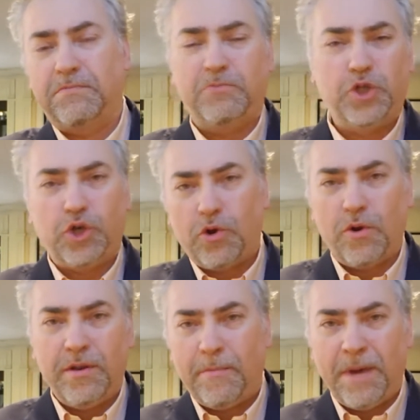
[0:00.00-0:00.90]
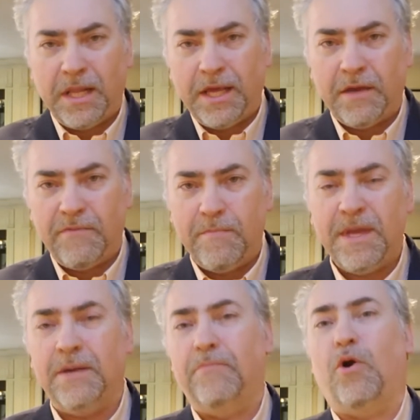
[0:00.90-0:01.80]
sugar and the muddling of the
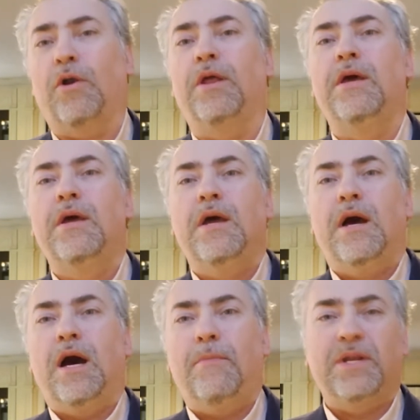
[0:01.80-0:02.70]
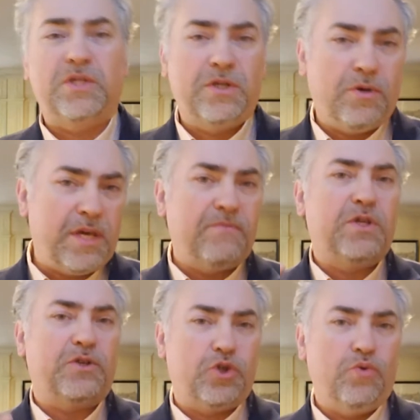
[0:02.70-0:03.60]
mint part. But it still gives
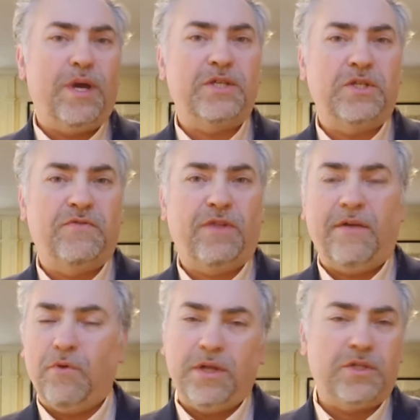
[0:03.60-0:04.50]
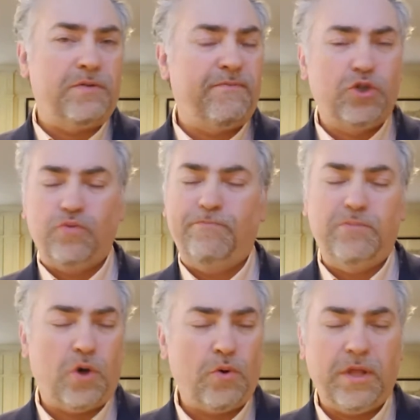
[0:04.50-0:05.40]
it true essence flavor, and it's a
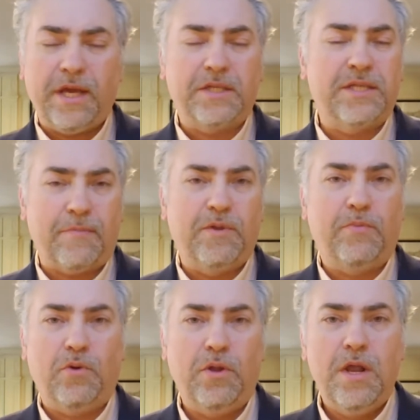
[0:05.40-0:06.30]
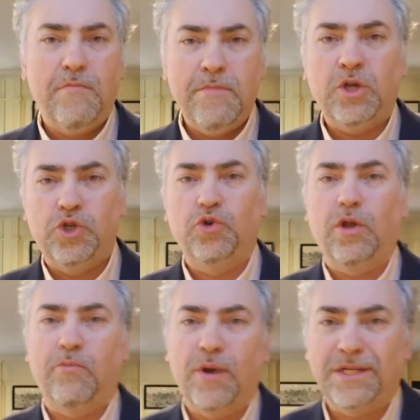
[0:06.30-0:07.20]
totally acceptable mint
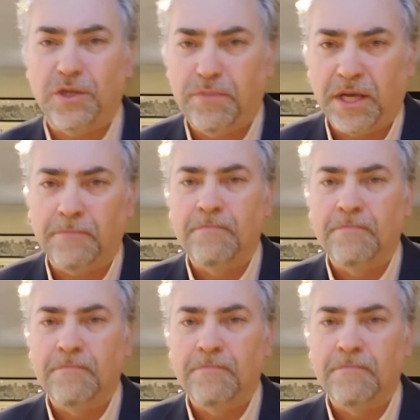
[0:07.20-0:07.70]
julep recipe.